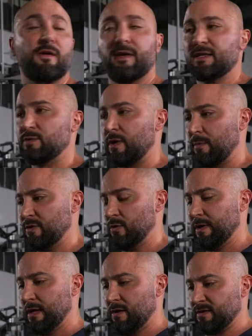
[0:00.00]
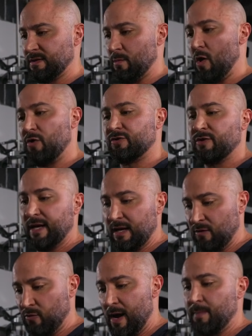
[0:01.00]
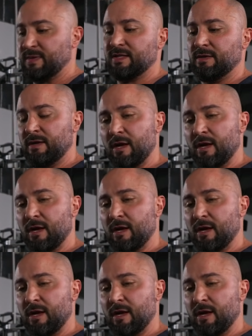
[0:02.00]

that's what I'm doing here, is I'm alternating reps,